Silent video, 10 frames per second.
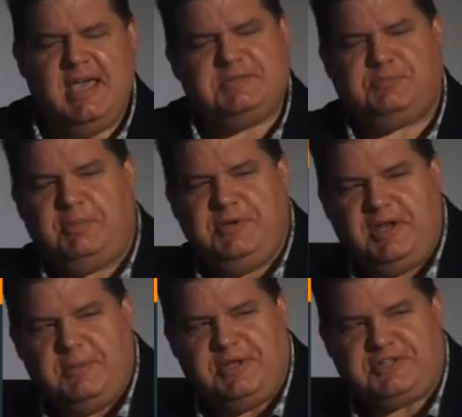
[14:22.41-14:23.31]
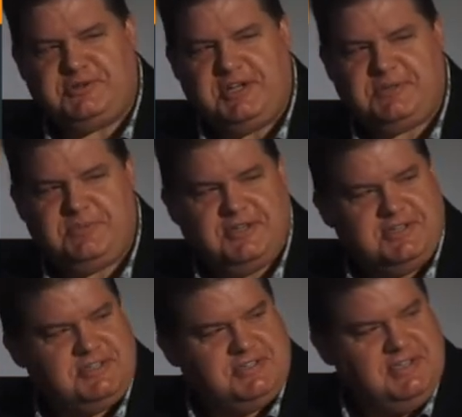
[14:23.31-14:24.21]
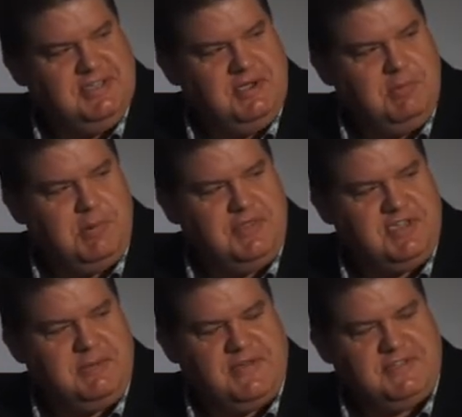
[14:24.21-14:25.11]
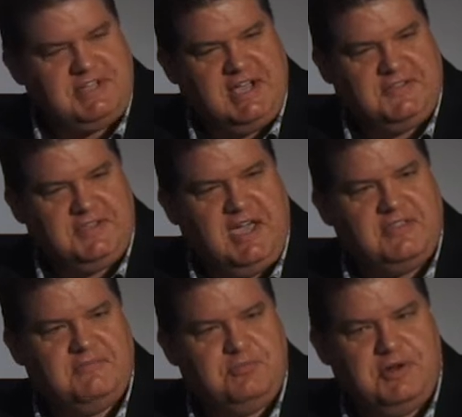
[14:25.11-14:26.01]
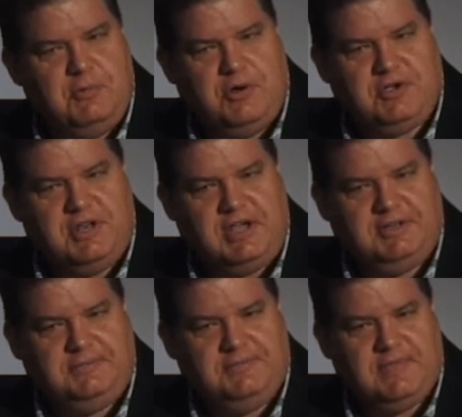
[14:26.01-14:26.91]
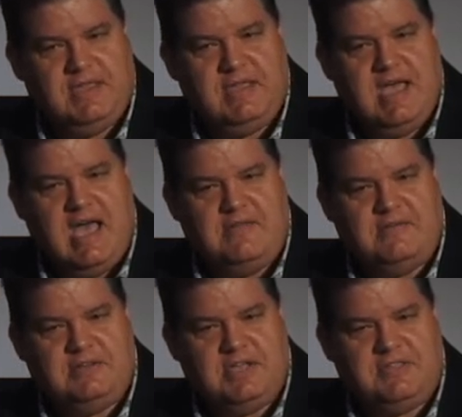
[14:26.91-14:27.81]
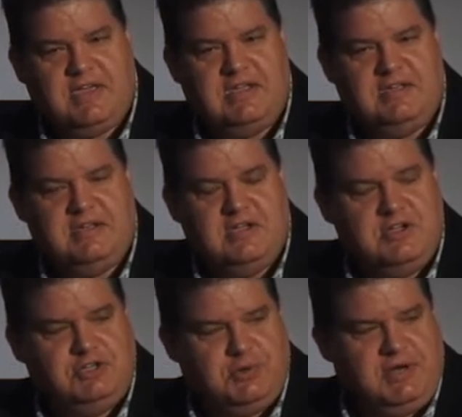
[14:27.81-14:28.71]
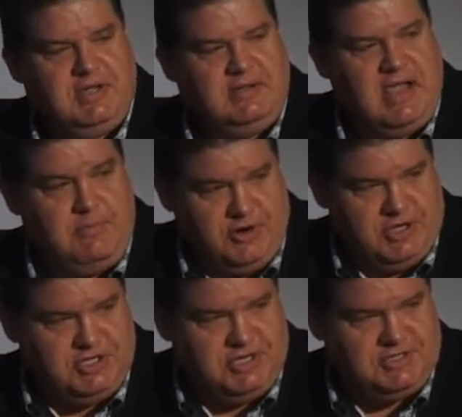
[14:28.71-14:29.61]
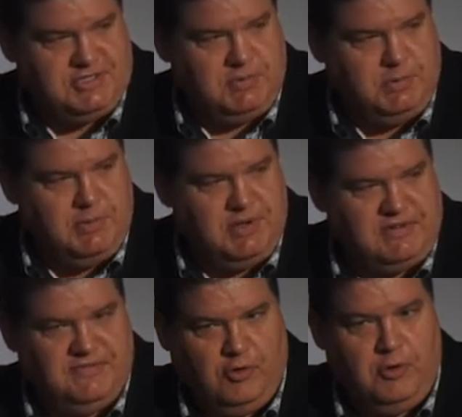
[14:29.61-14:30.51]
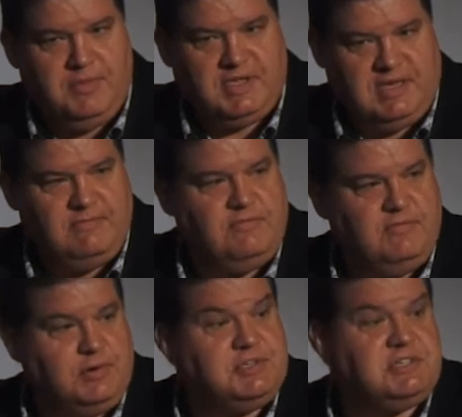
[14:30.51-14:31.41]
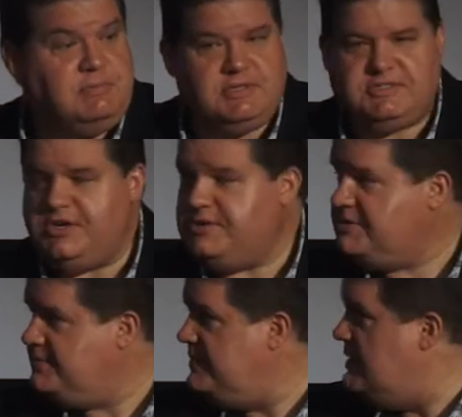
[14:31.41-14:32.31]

It's probably not a big stretch because when we think about the tongue and the gut, they're pretty well connected. And they, during embryogenesis, when we're being formed, they come from very similar cells.